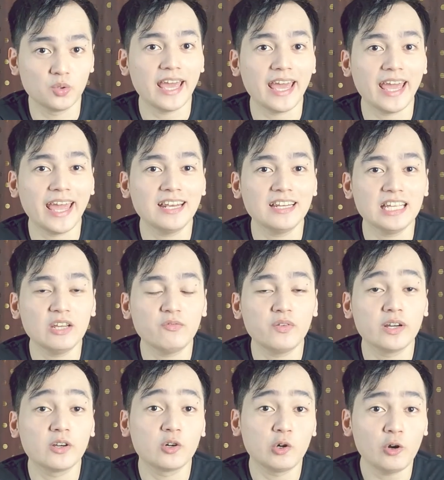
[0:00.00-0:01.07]
And if a
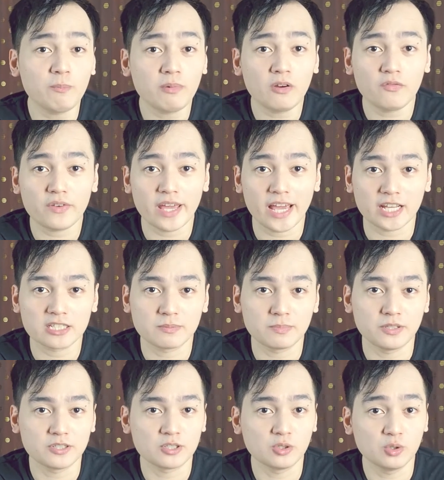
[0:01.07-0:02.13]
group of
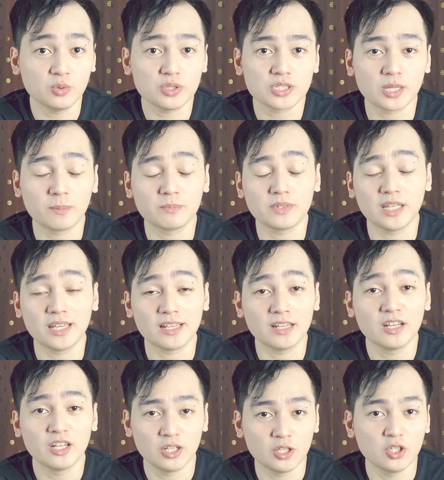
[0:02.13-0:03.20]
experts do something,
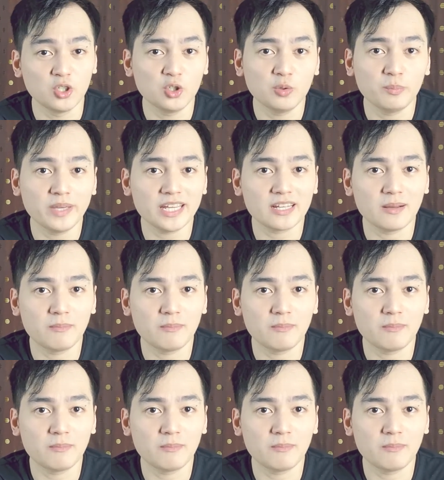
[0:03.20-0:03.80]
you'll make a